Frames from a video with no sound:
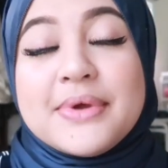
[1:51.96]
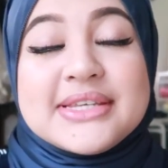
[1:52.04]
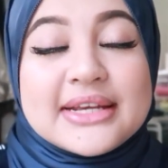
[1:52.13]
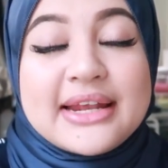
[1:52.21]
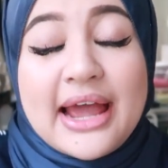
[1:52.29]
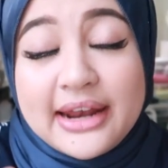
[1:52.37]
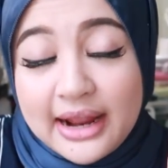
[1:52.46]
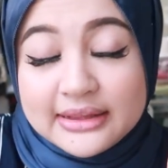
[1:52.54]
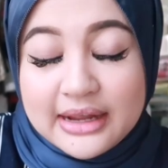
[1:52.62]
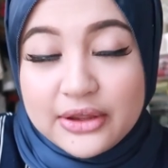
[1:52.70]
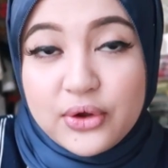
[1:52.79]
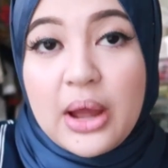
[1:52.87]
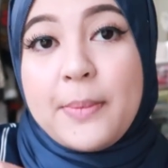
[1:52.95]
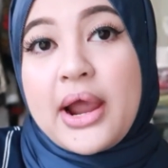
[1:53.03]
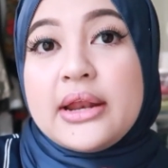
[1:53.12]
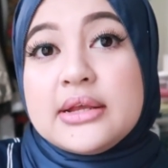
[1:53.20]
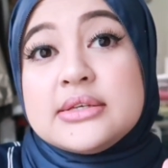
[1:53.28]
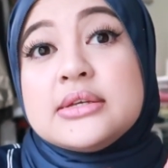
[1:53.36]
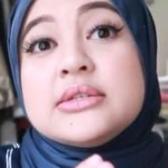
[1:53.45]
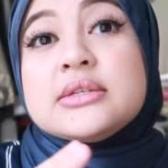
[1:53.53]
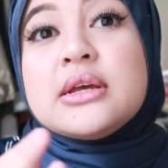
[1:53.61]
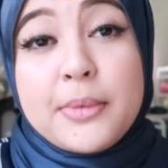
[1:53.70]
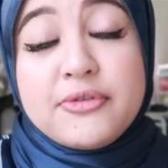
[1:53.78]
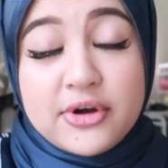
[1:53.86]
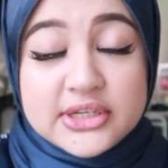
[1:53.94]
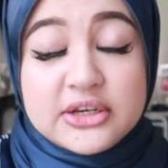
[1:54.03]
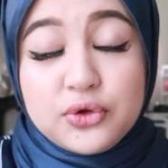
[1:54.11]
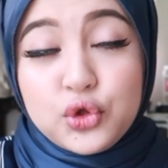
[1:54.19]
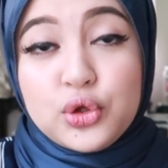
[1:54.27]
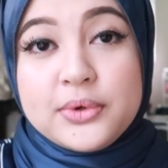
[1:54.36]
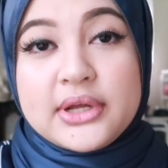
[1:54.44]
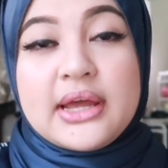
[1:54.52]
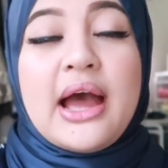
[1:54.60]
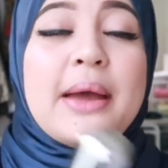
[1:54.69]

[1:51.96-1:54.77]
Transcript: Basically, I kata kat you, I pakai ni since before jadi YouTuber, okay?